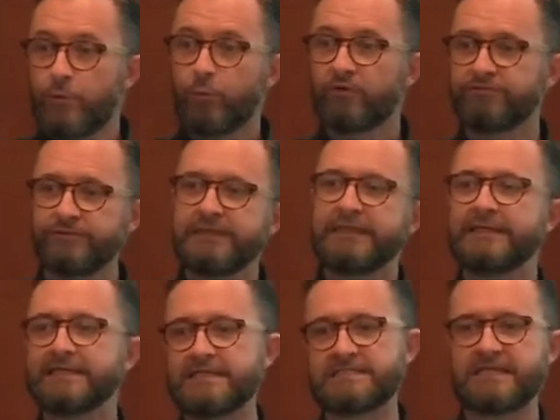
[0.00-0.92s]
were
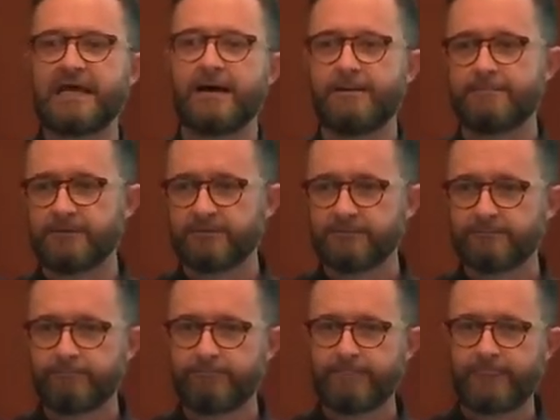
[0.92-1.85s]
fleeing Islam.
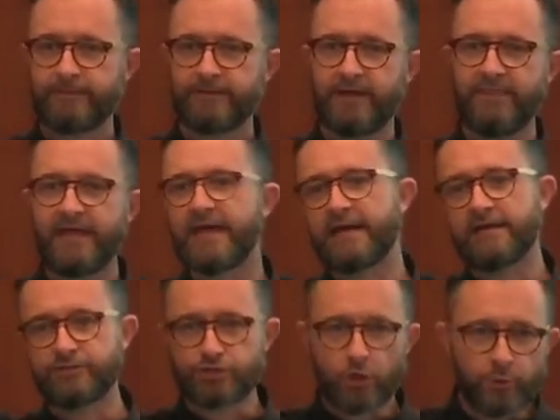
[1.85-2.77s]
And they
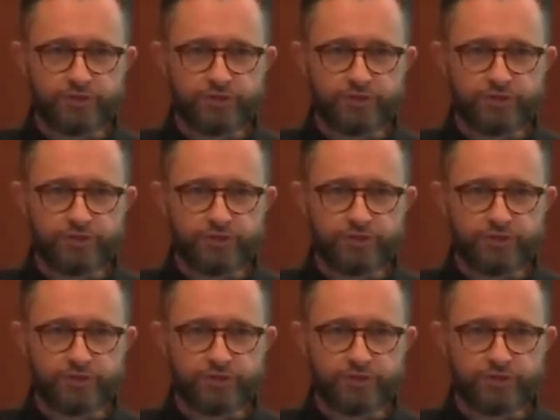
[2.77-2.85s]
had so